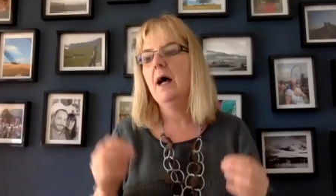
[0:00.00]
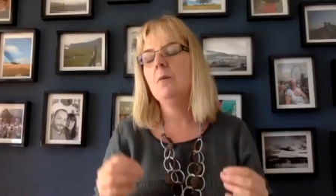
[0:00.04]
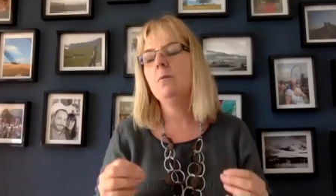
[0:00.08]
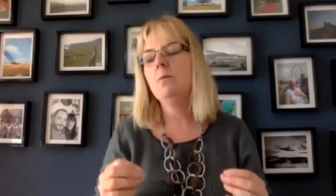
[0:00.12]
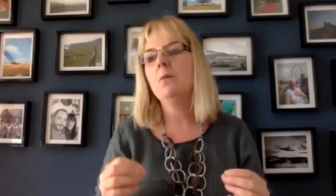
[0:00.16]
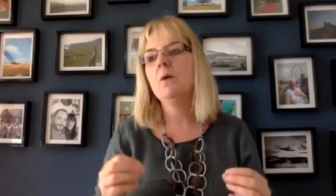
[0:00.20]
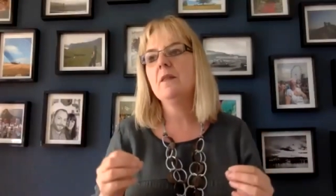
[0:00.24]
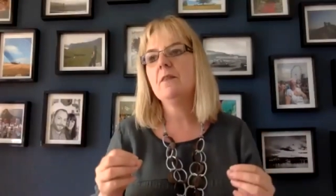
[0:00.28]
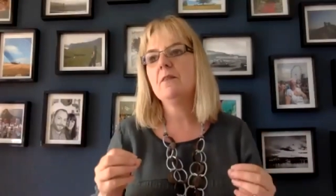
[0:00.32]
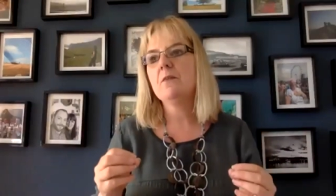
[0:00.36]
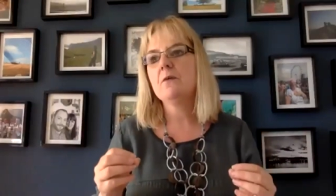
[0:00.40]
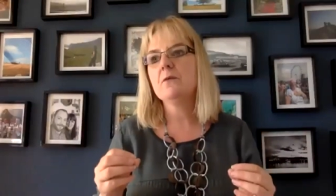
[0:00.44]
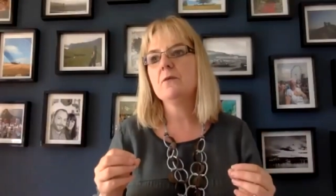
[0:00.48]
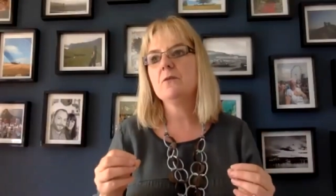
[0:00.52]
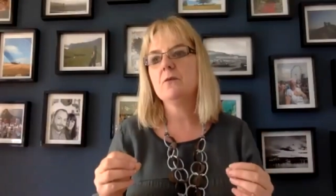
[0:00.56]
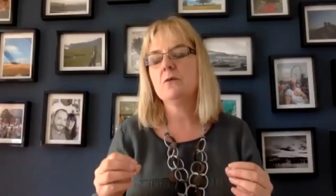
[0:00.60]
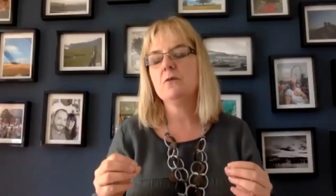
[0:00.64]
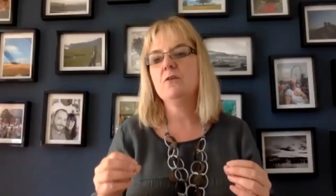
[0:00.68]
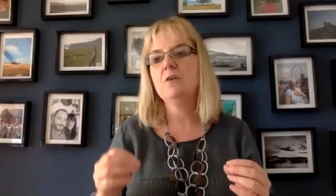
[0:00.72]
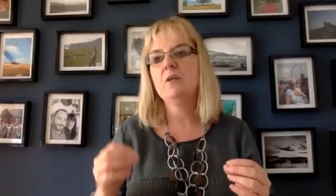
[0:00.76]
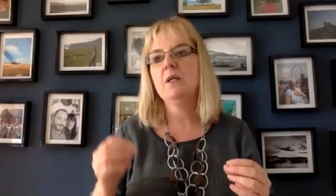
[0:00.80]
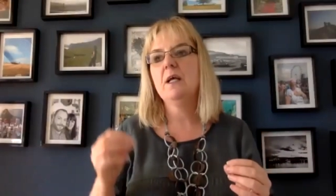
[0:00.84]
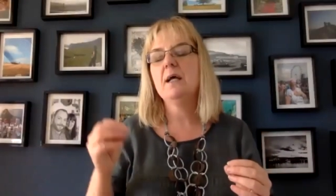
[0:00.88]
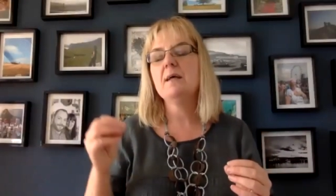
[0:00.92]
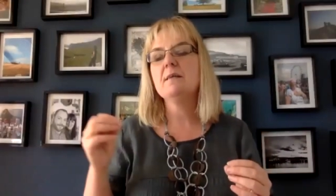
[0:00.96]
with those
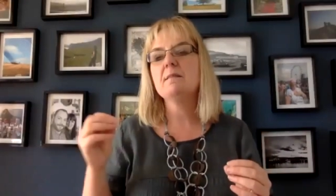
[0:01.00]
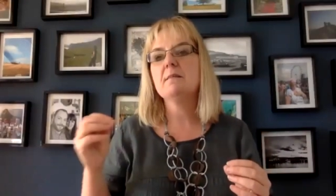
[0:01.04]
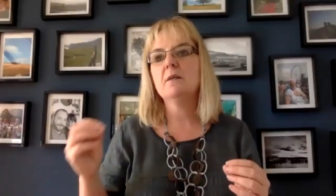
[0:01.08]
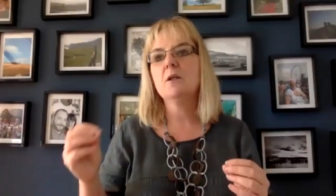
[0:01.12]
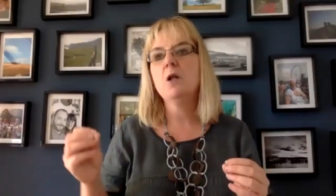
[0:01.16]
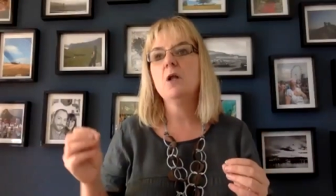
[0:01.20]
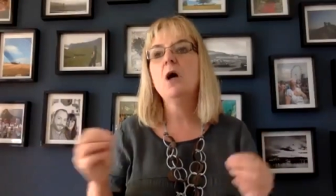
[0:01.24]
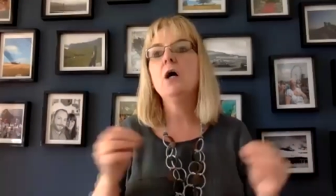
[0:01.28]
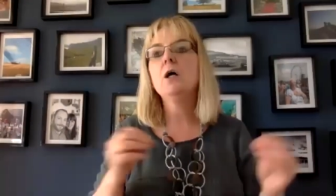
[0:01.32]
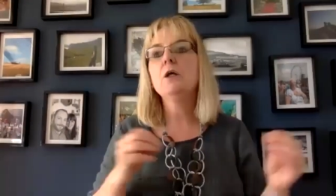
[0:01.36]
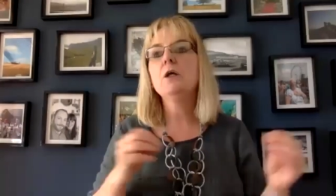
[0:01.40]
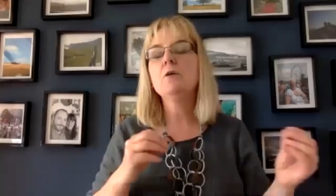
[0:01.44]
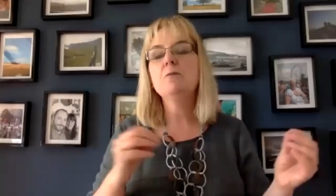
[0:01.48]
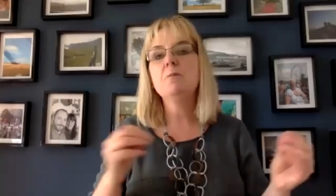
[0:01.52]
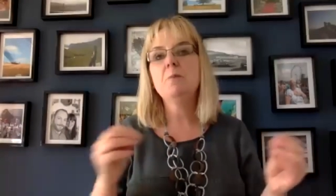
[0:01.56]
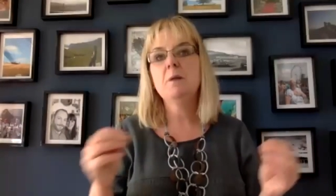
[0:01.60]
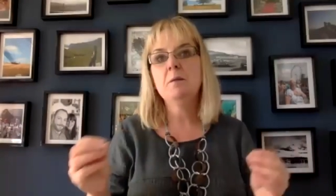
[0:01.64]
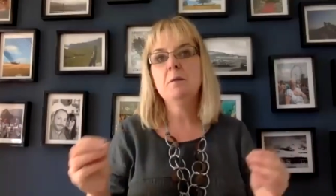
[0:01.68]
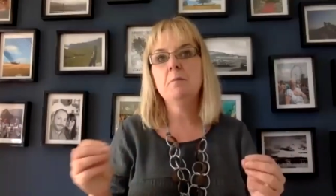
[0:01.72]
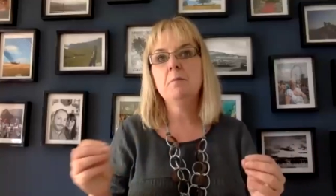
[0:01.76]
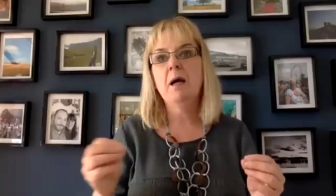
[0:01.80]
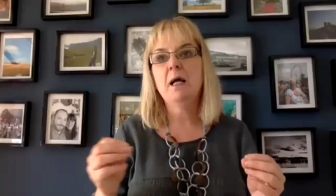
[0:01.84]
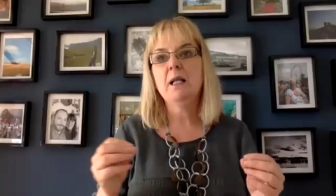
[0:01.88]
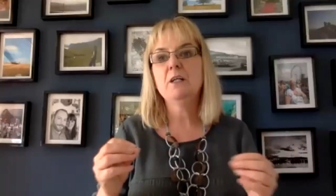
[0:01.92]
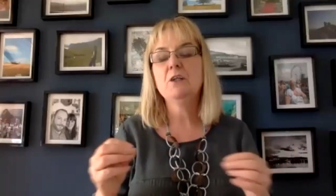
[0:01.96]
OTAs and how you've been
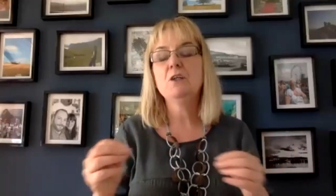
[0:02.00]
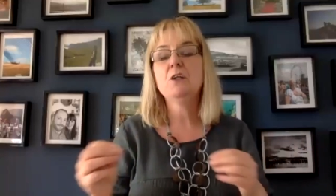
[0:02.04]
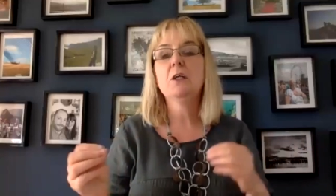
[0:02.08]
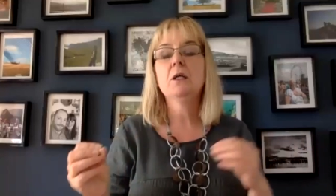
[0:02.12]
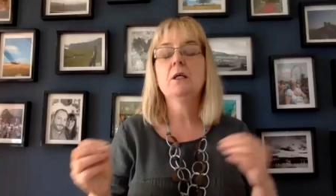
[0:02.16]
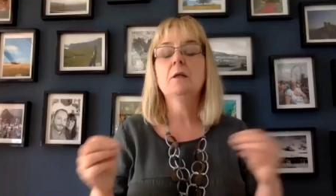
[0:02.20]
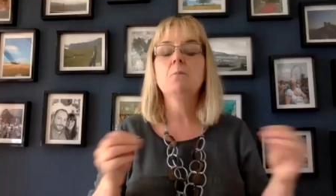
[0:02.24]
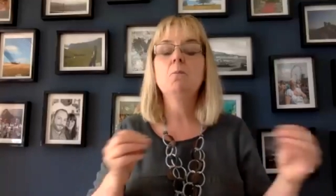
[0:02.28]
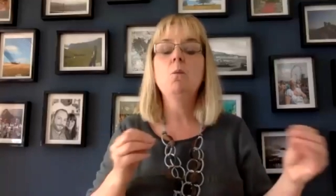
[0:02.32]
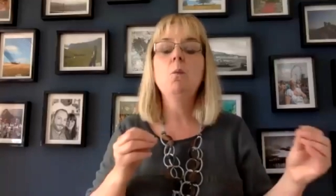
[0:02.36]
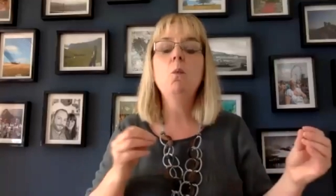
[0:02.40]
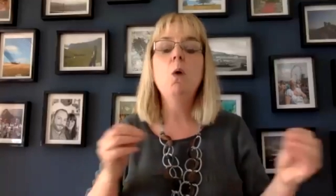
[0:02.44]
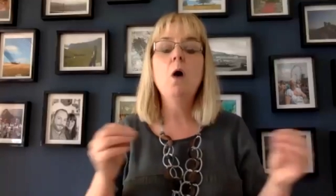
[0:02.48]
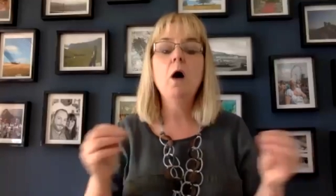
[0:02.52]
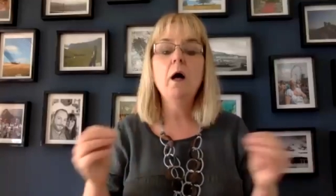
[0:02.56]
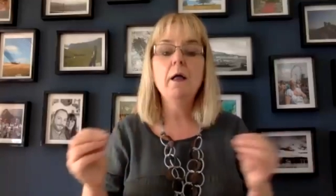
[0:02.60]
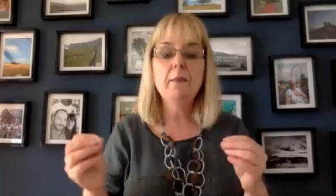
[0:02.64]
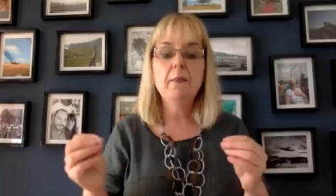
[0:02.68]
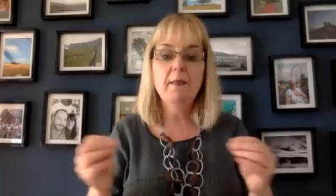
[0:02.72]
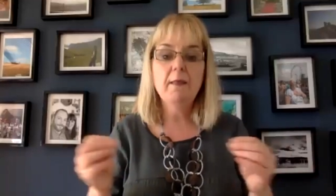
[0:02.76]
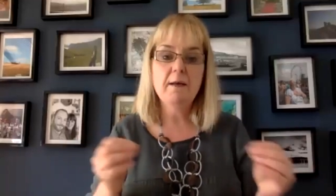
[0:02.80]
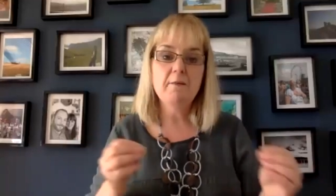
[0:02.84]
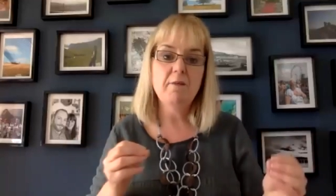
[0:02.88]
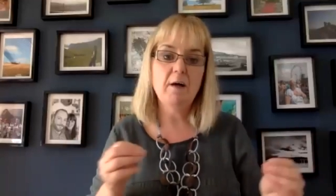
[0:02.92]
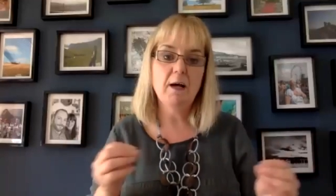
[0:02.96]
managing and what
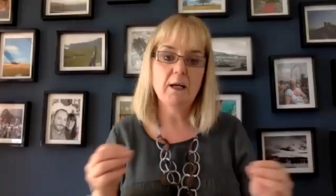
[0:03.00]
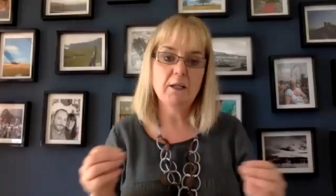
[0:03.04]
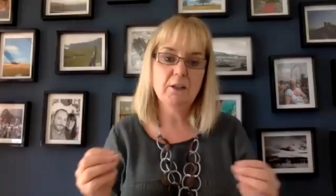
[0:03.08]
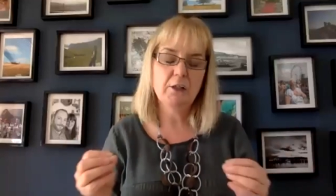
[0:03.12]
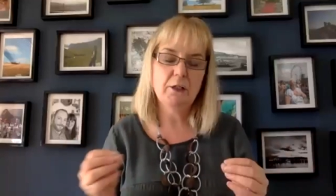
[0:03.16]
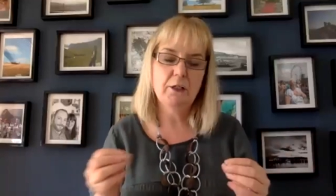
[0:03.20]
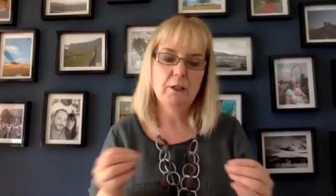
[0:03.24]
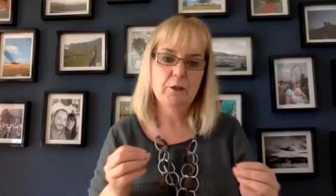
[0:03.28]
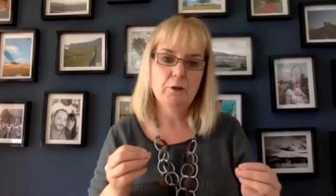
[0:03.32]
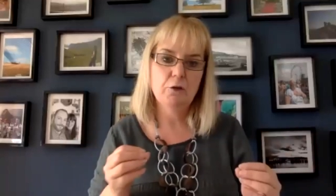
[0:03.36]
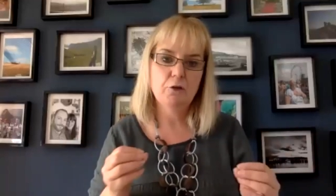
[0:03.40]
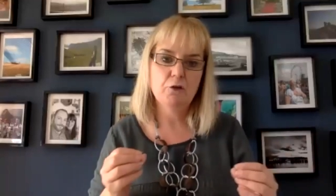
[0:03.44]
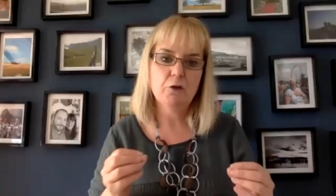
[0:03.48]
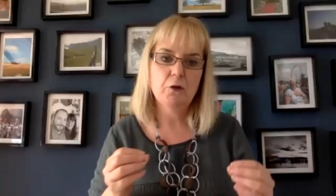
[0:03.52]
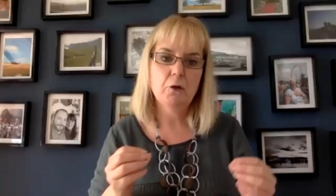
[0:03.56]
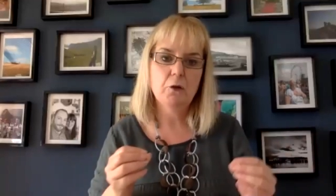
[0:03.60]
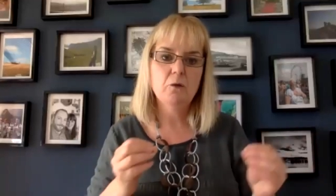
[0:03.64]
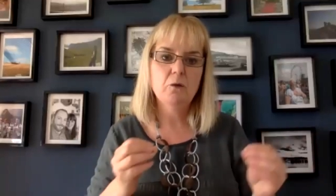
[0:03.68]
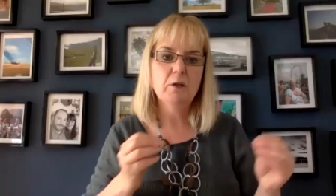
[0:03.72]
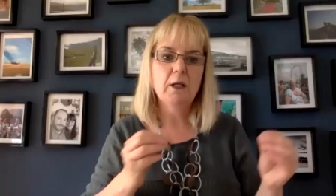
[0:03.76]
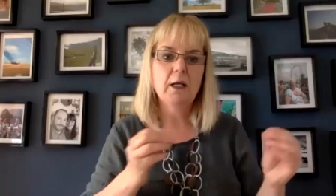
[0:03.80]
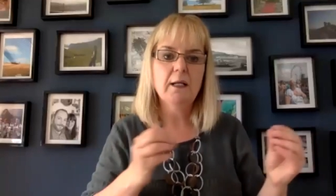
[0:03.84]
they've actually controlled.